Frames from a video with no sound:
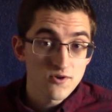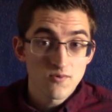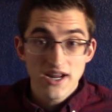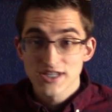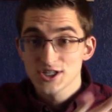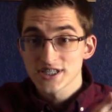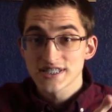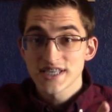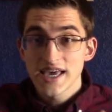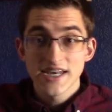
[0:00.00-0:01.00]
what I just
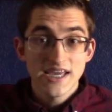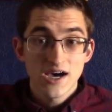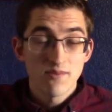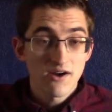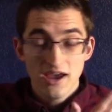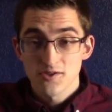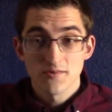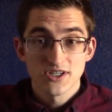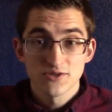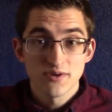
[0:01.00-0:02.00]
said about how the
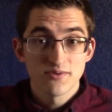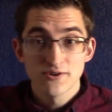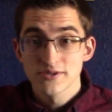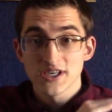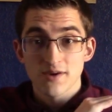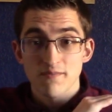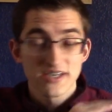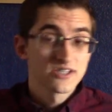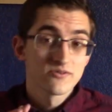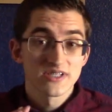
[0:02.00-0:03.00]
witches reproduce,
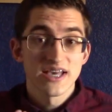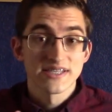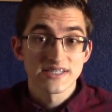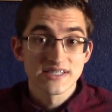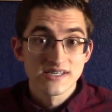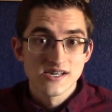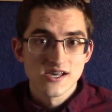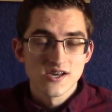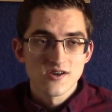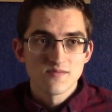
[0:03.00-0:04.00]
makes no sense.
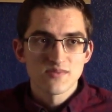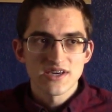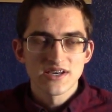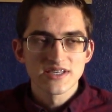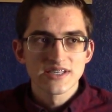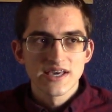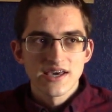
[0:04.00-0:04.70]
Because